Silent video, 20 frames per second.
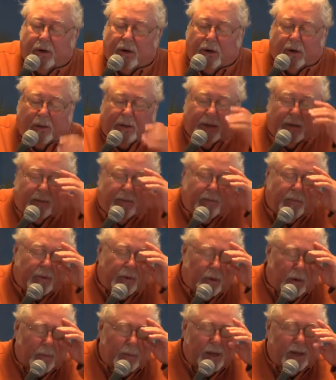a little bit.
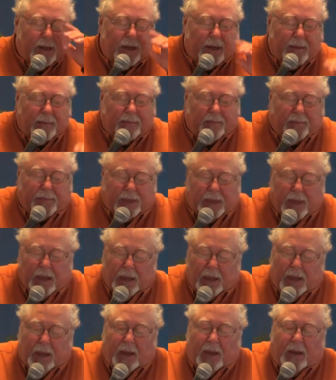Sorry about that.
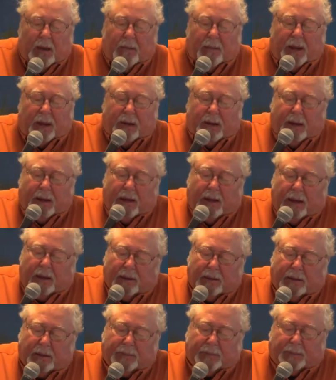But
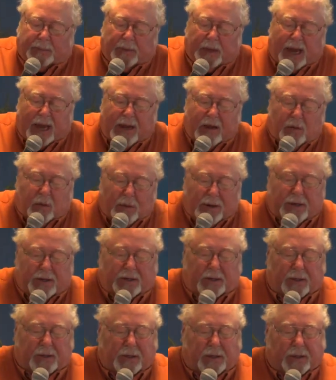uh, eight
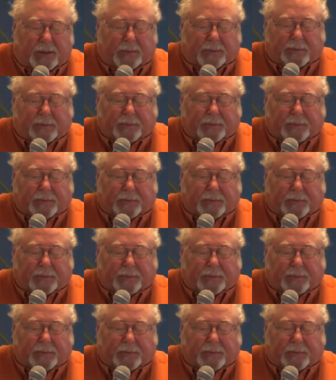reasons.